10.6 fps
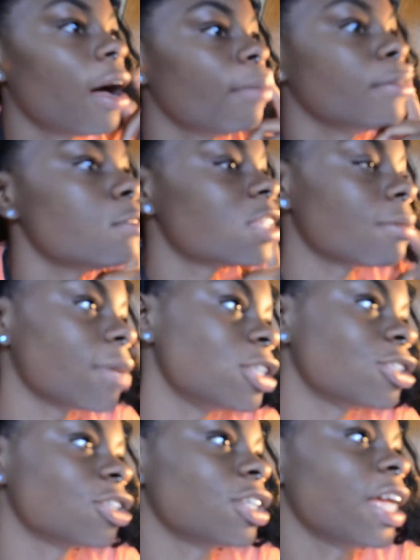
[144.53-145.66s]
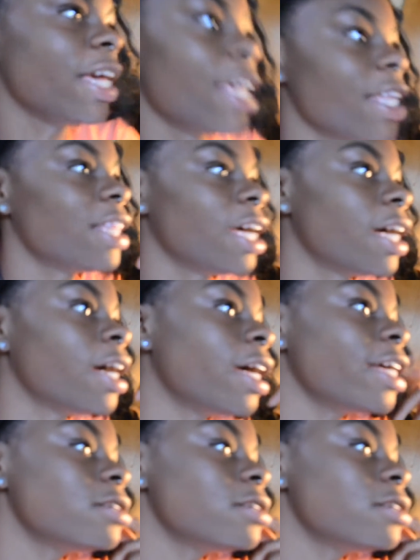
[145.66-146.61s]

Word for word: a music major, and they get the